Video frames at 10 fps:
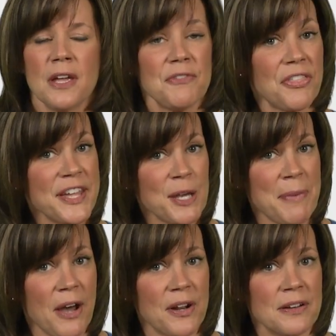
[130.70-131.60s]
If you think
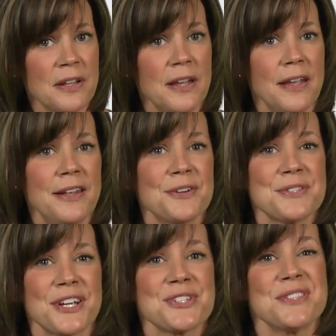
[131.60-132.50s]
about it,
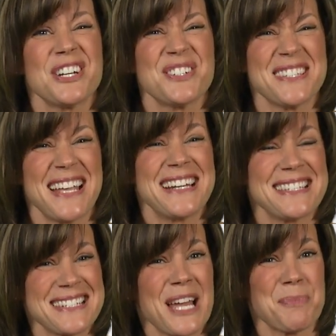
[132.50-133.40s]
intersections are designed
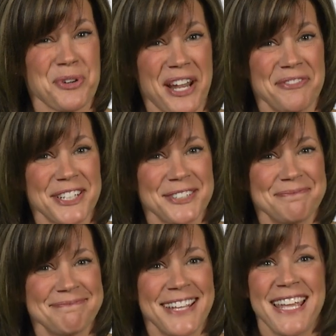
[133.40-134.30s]
to stop traffic.
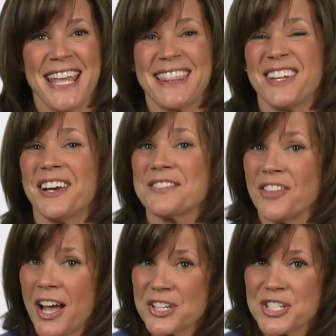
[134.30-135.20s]
They cause
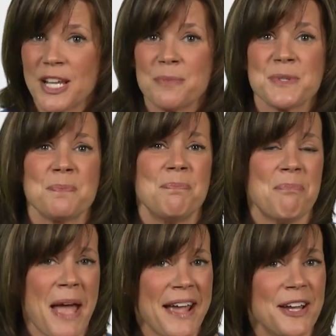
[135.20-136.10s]
log jams,
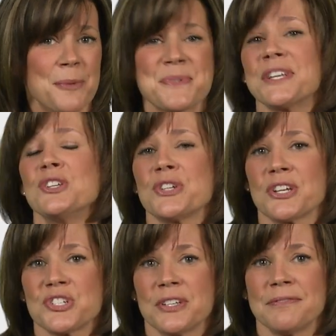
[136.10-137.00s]
backups,
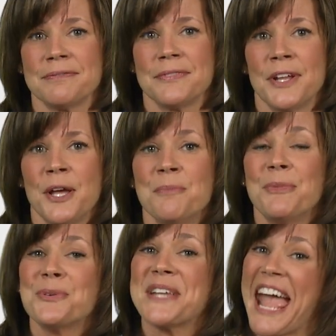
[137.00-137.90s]
congestion.
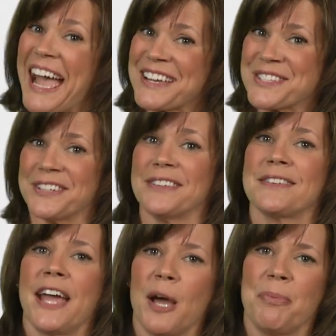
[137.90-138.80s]
Most
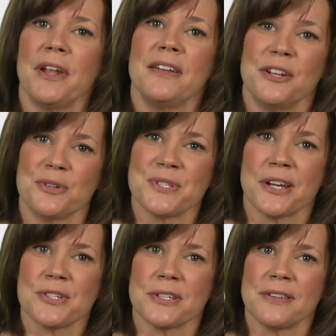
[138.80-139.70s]
accidents happen at
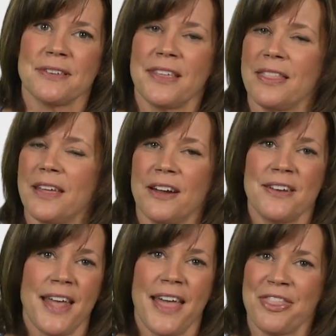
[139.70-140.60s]
intersections. They are
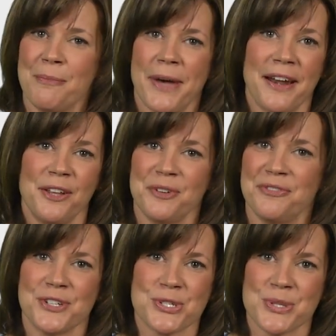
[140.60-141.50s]
not the model of
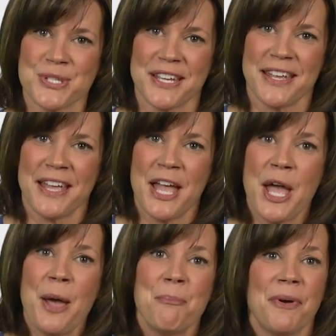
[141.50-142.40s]
efficiency,
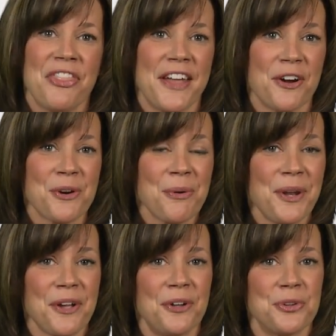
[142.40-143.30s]
but they are
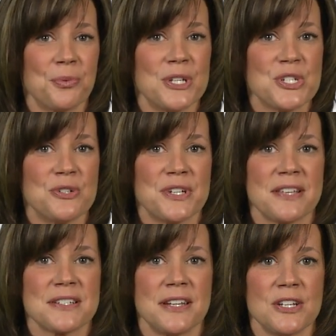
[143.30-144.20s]
critical to reaching your
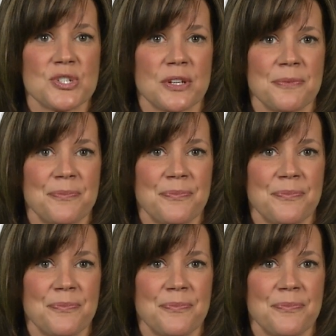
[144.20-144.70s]
destination.